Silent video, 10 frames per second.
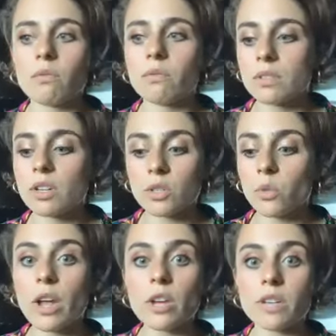starts
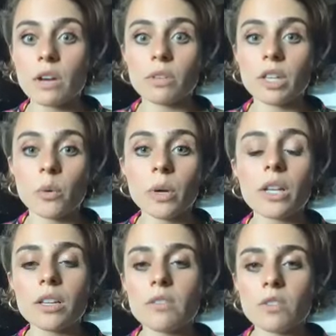to weigh you down really
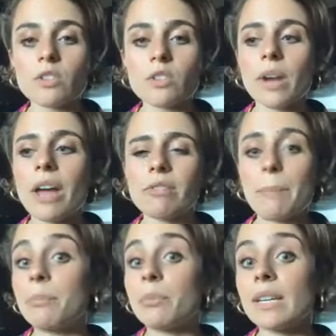quickly if you don't have
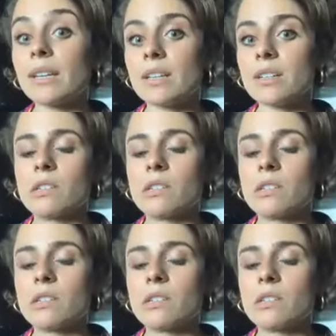that brightness.